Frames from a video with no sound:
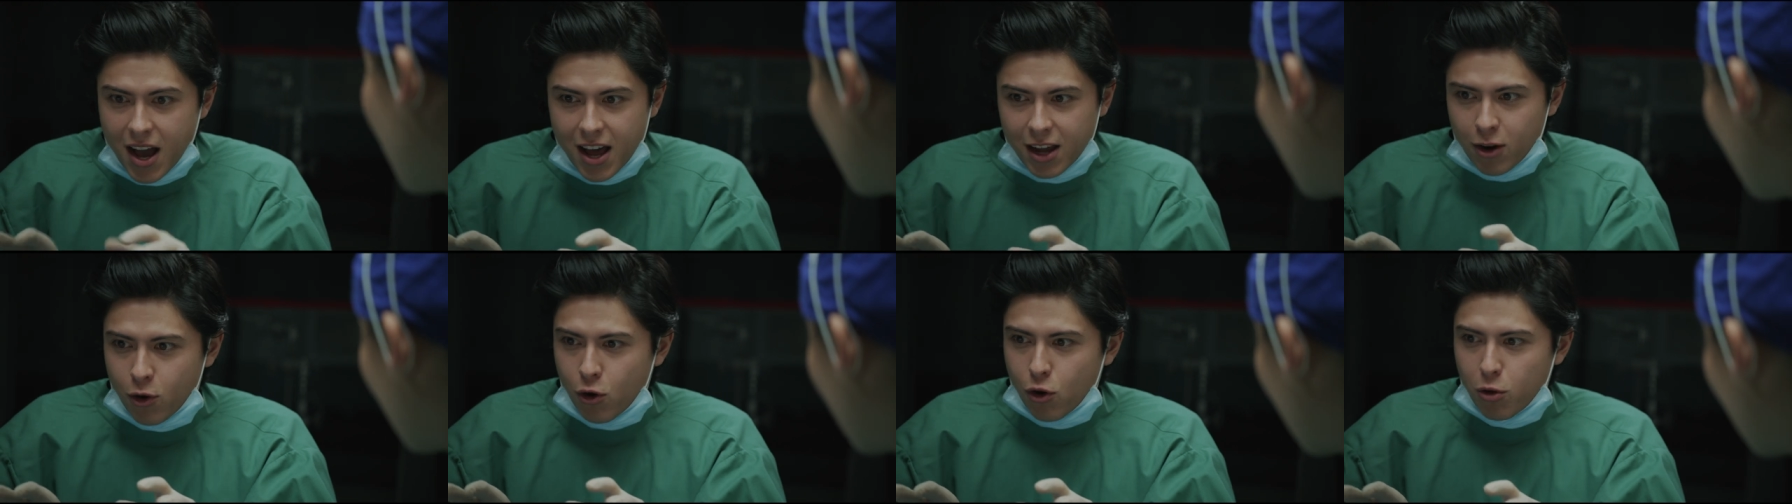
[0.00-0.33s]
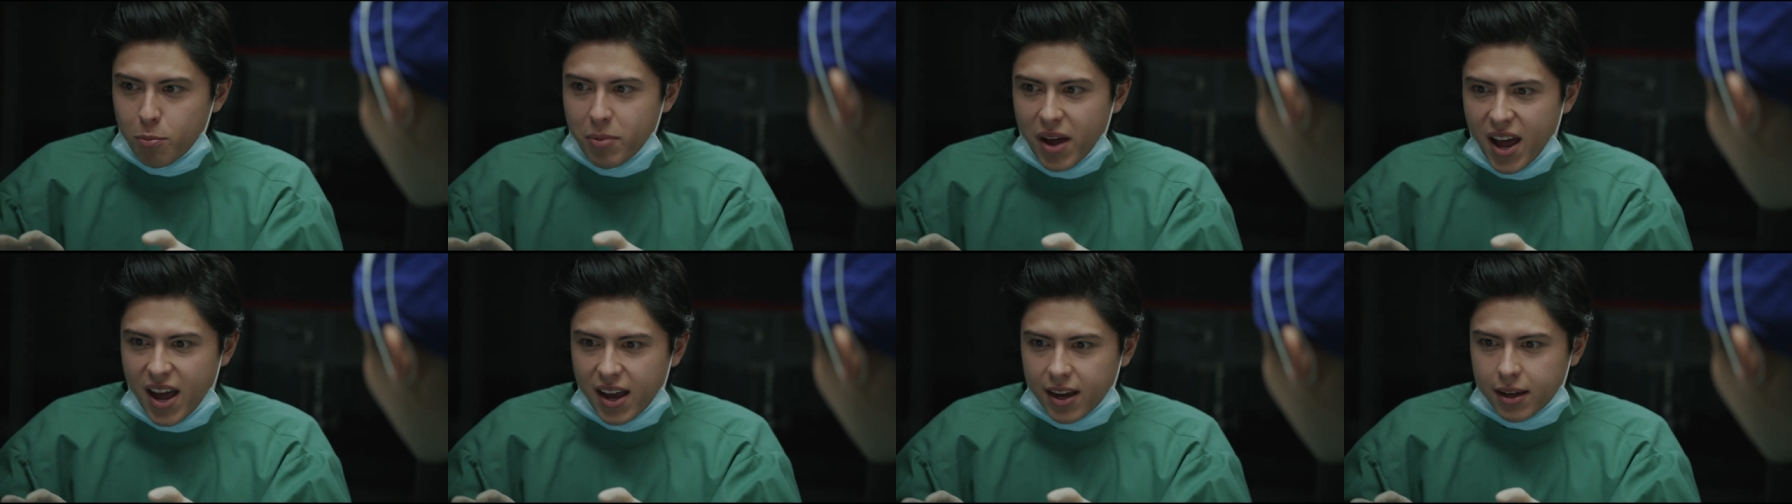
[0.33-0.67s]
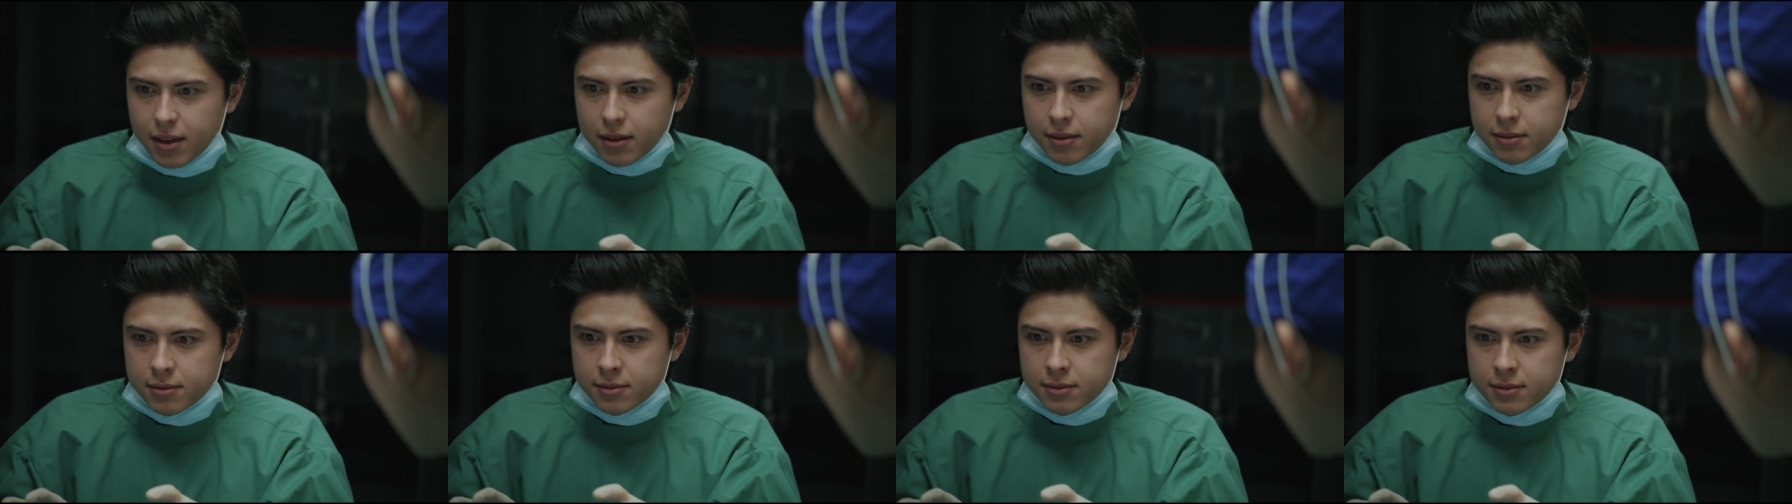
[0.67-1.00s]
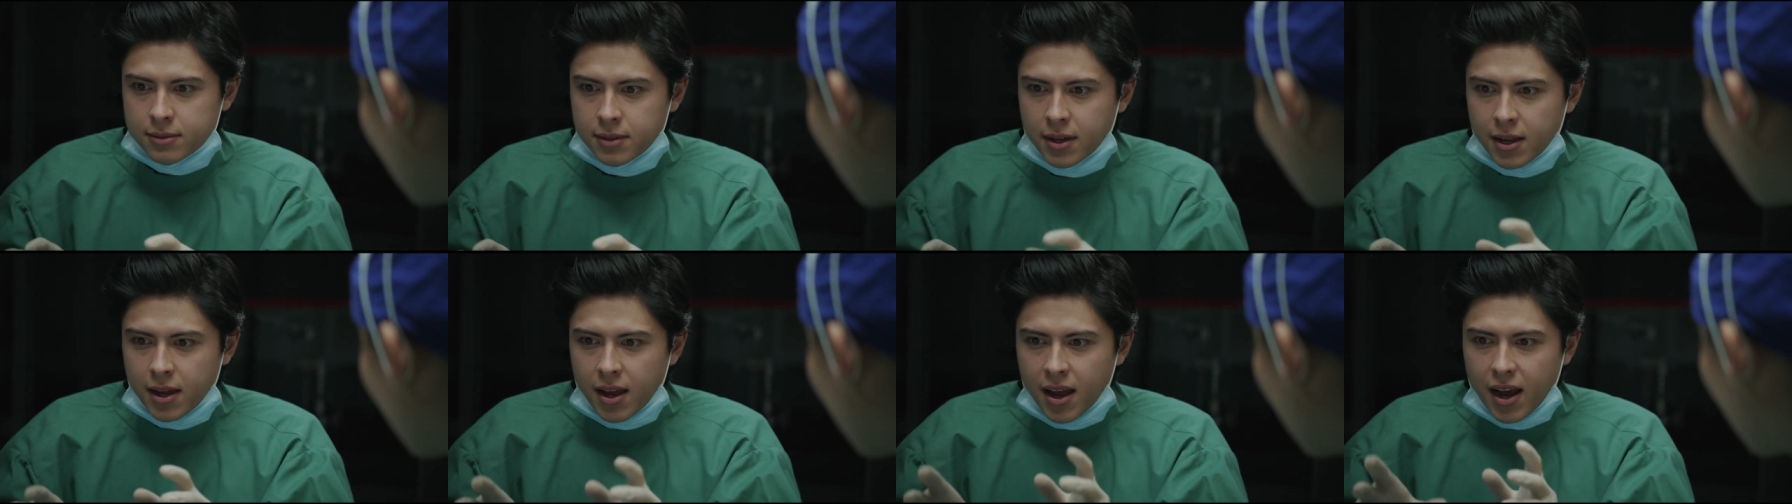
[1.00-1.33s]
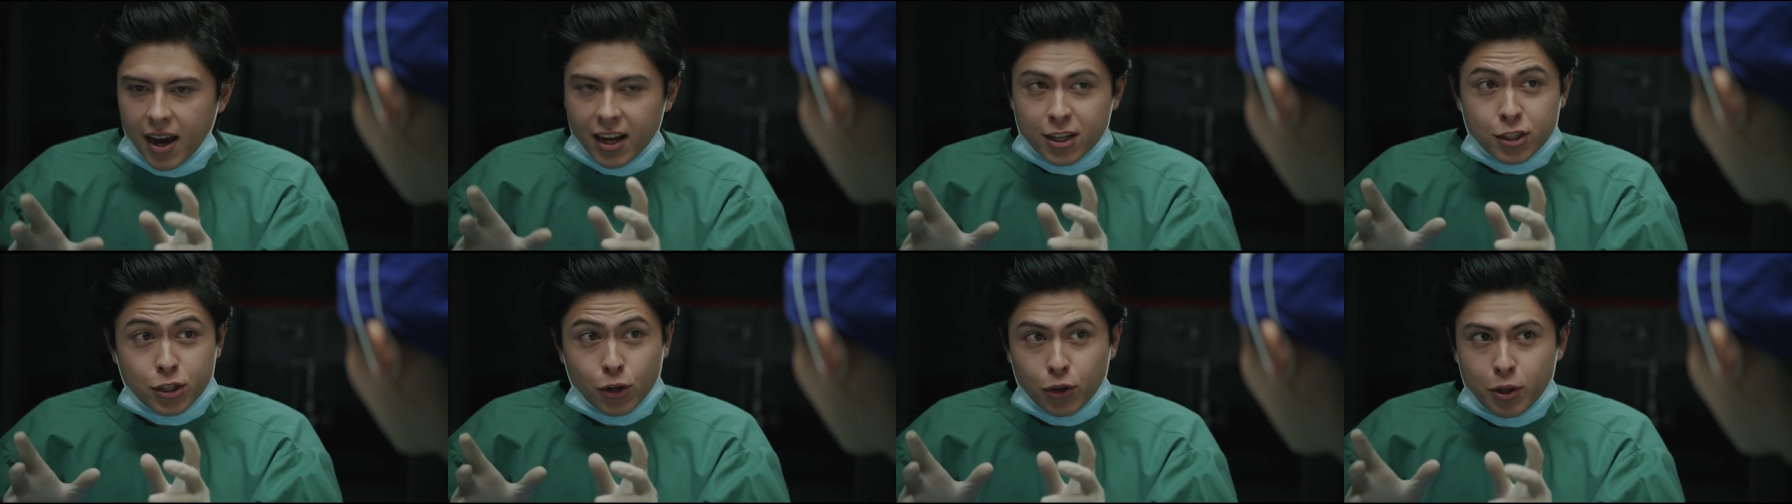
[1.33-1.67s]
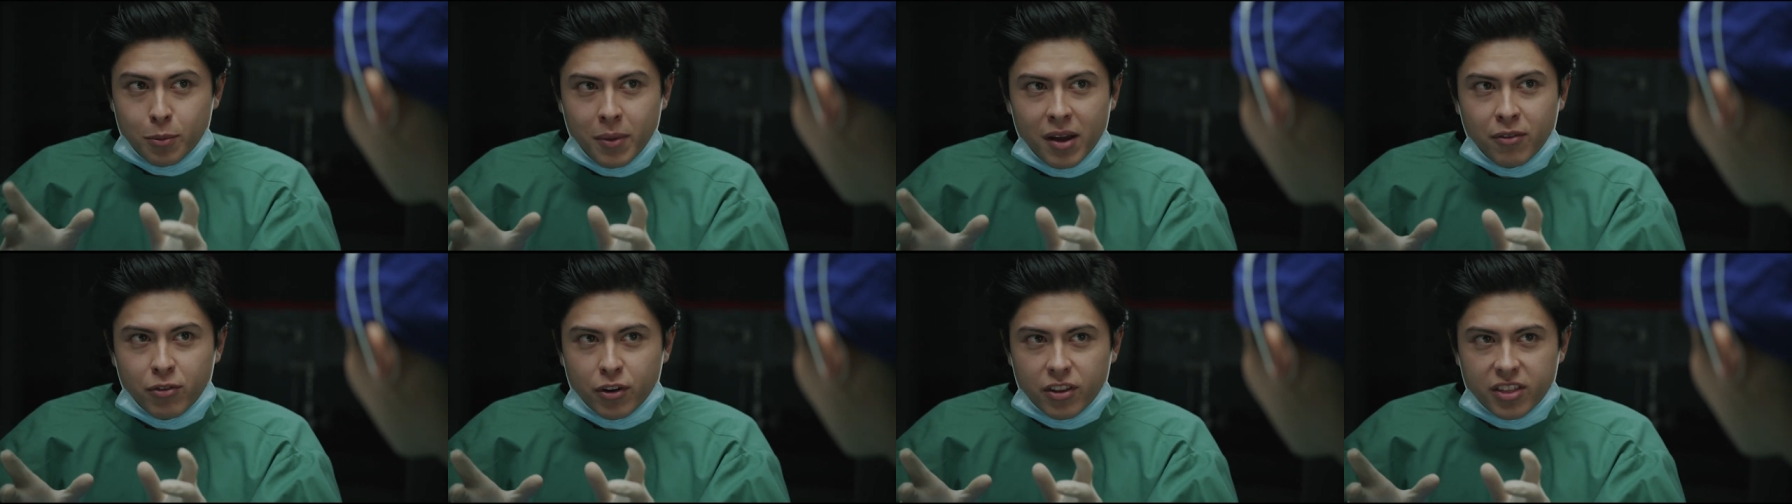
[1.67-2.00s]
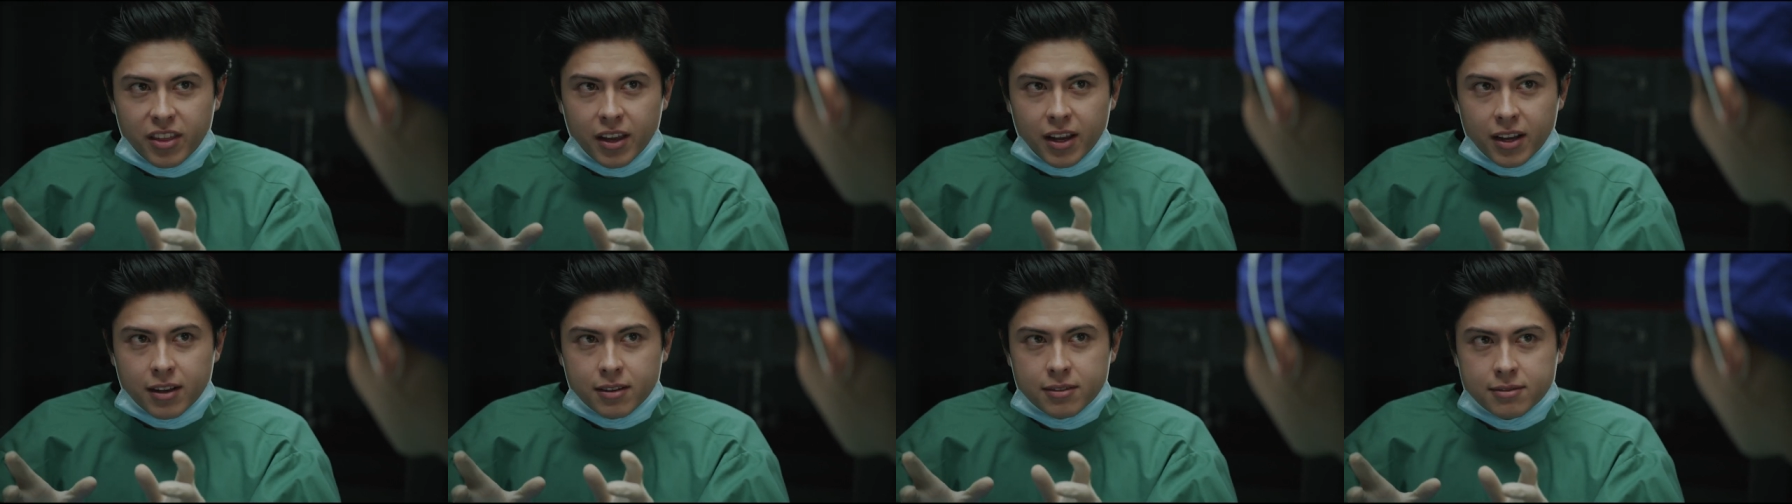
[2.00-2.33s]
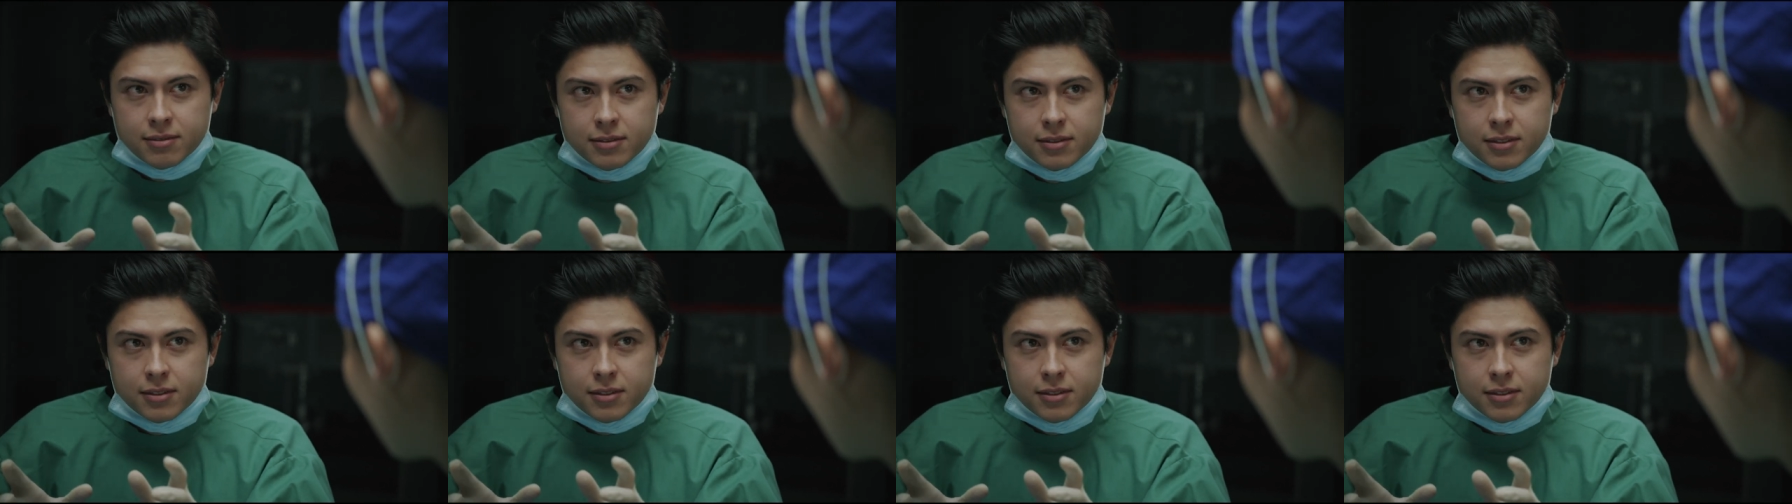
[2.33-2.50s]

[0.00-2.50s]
I don't hold back. I show them everything